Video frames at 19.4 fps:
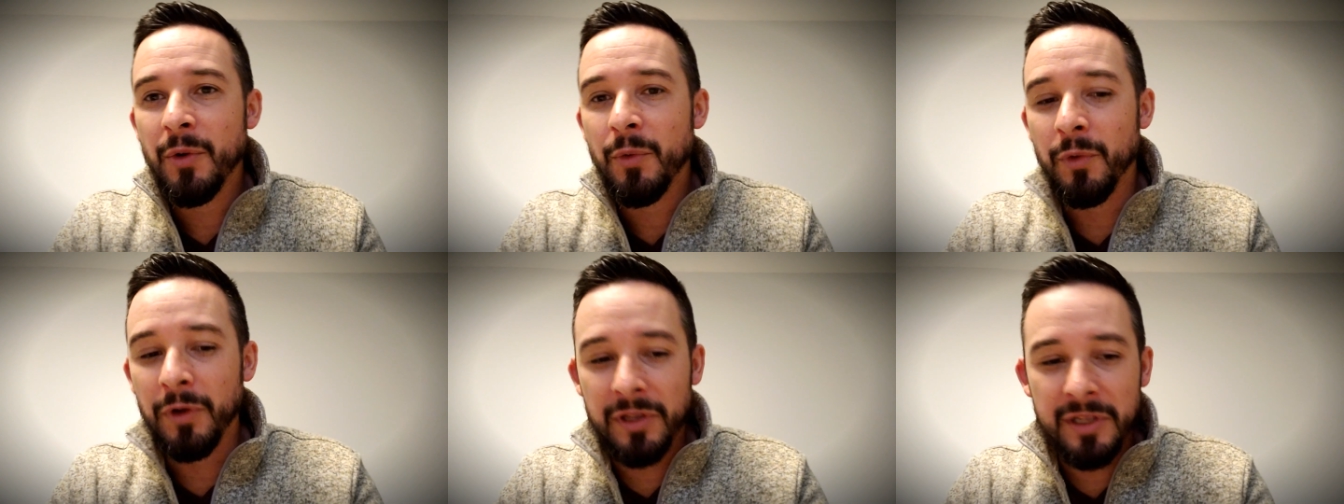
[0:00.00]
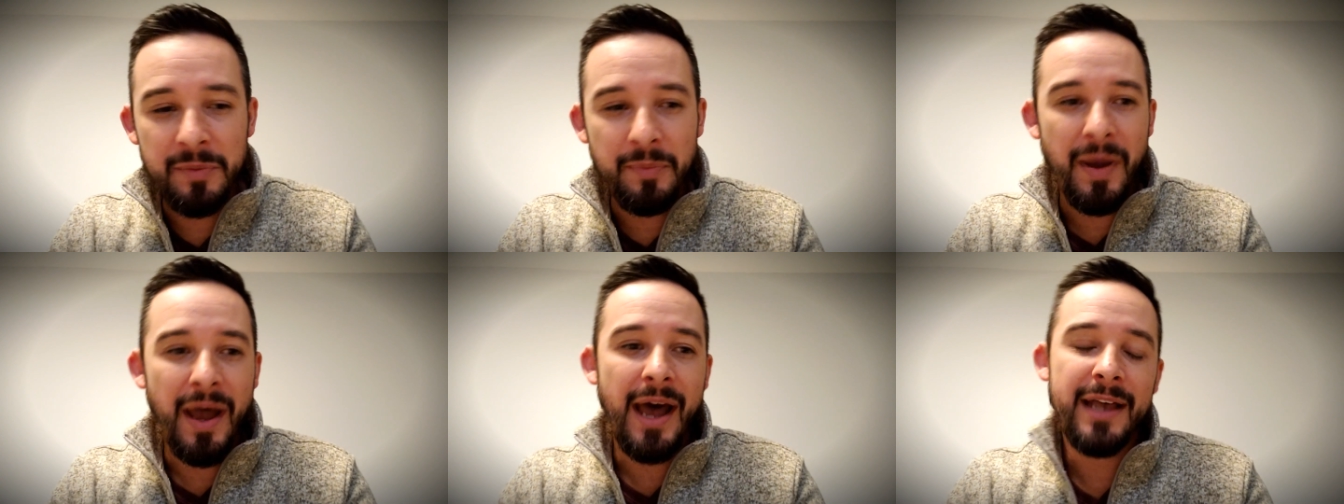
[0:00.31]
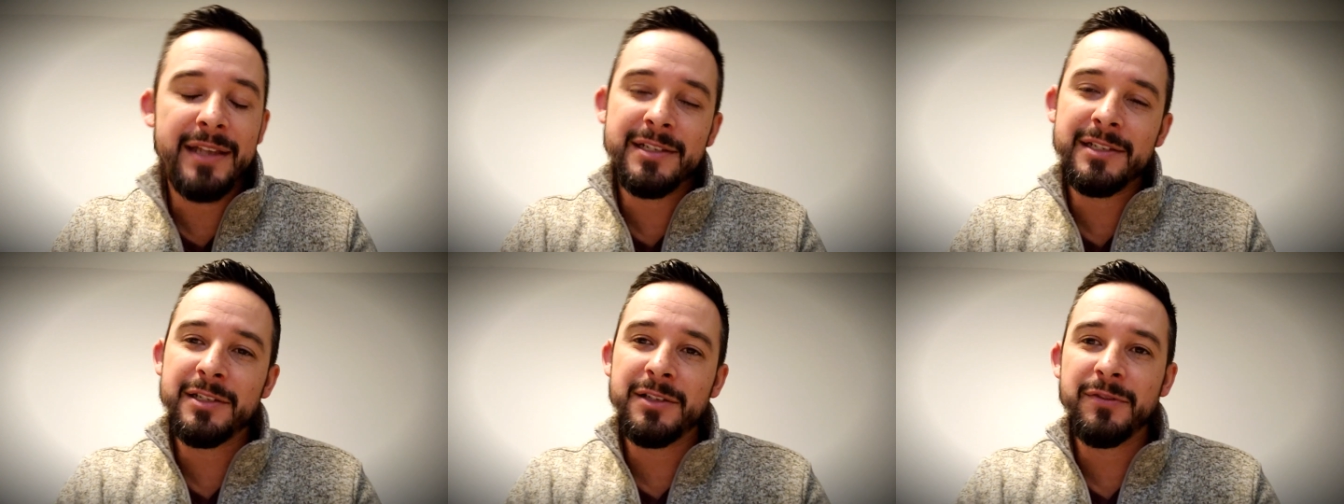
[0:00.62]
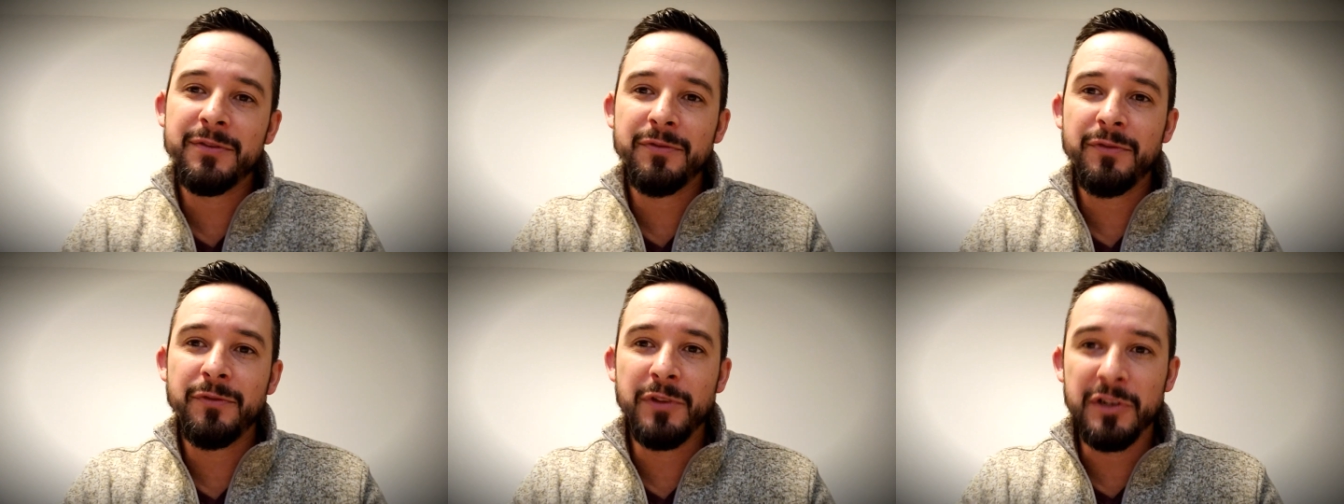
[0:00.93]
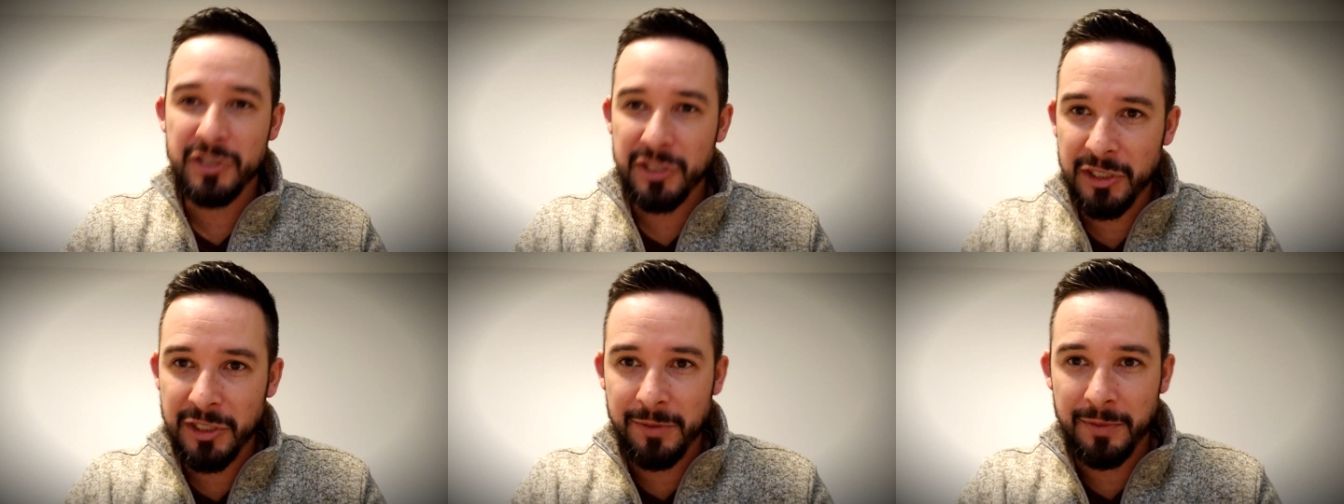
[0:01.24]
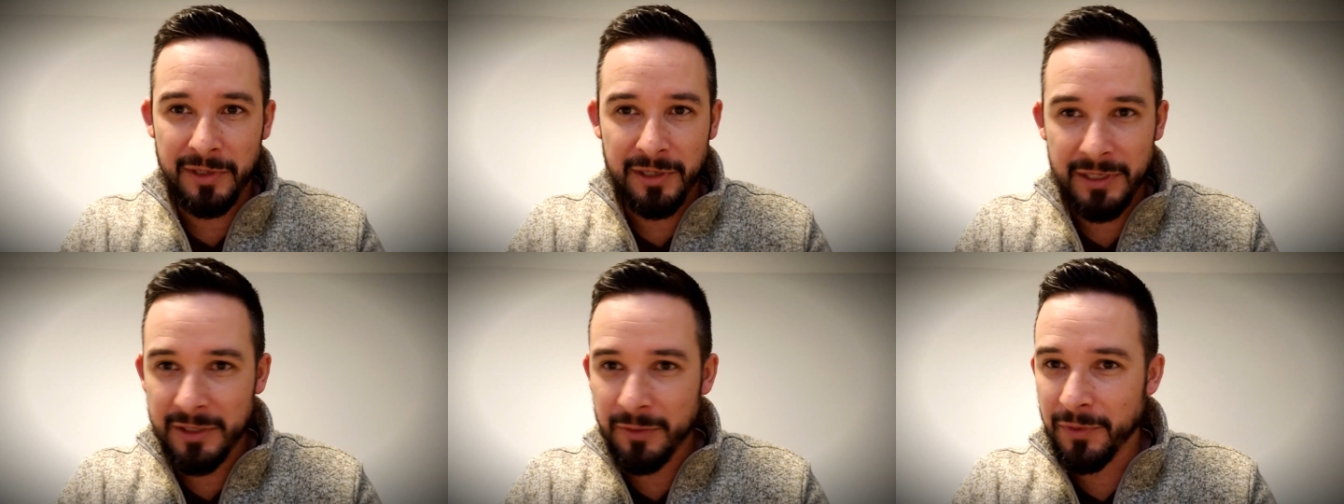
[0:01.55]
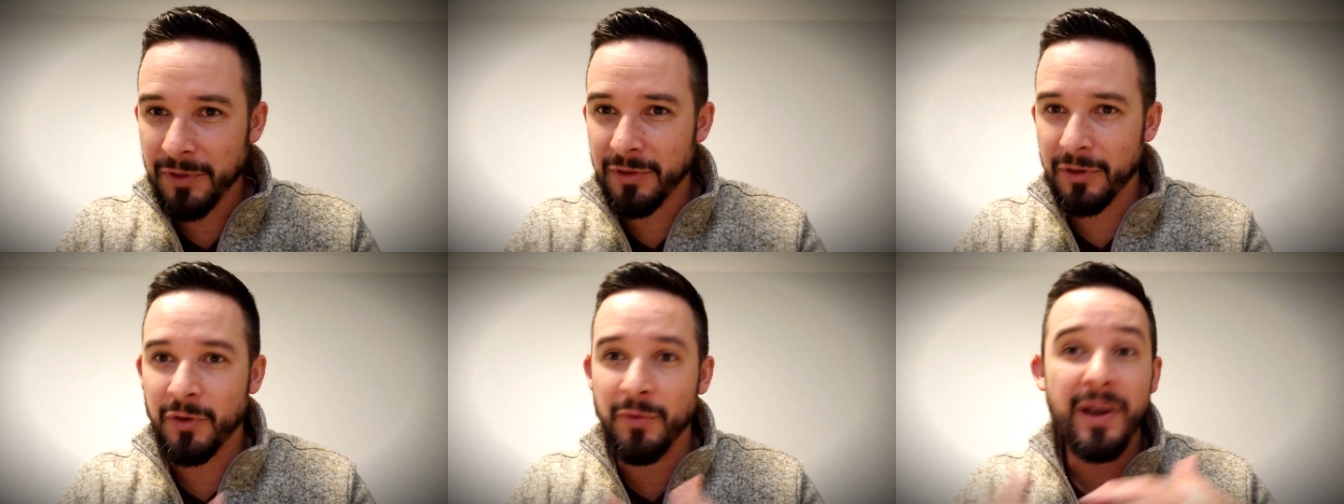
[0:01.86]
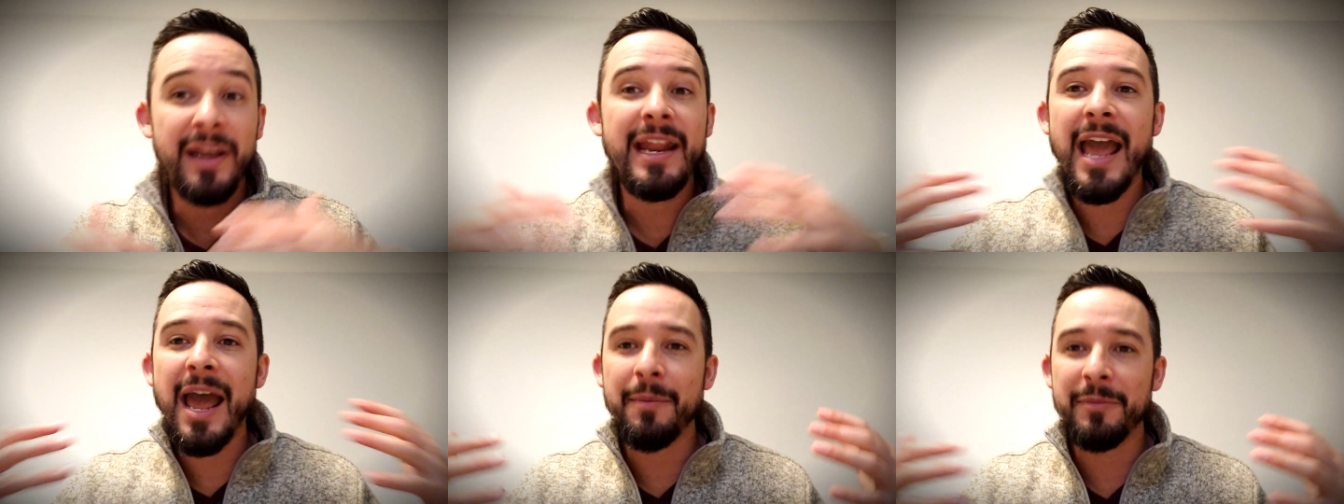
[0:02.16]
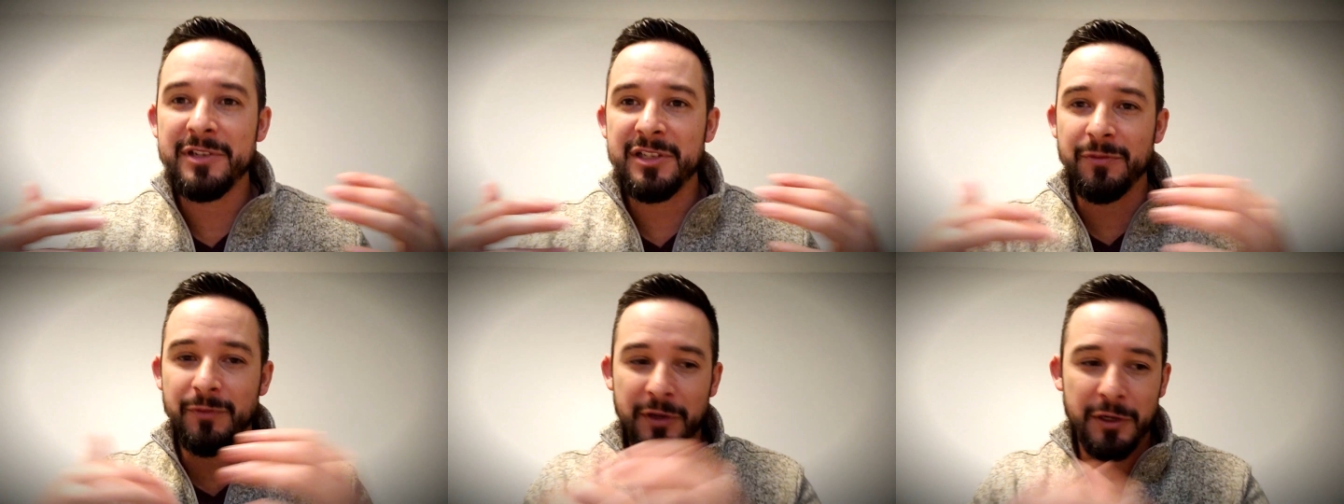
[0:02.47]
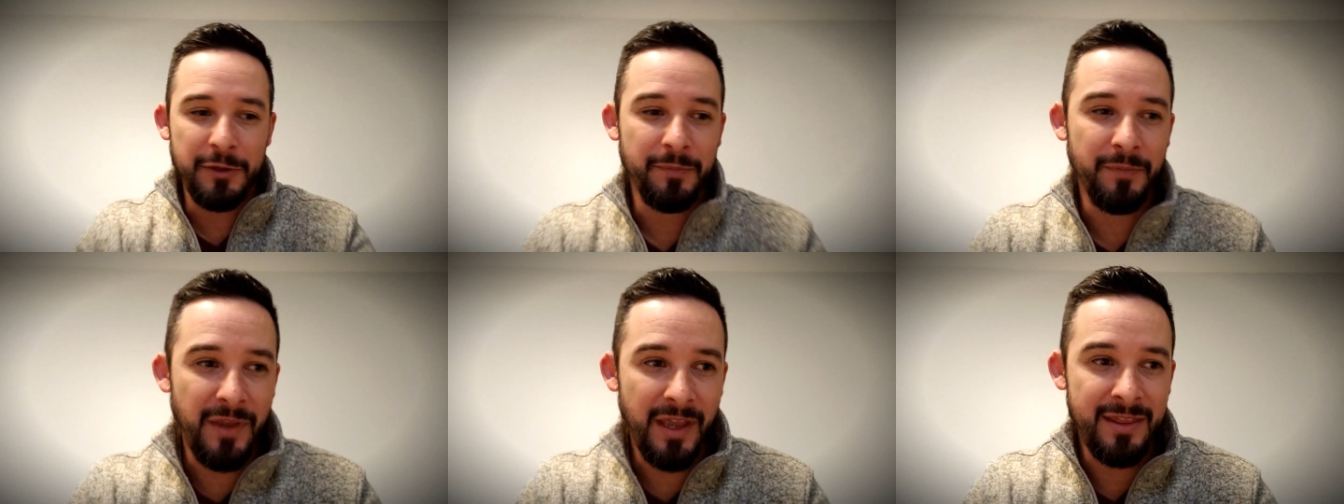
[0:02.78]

really positive fishing community with a great atmosphere.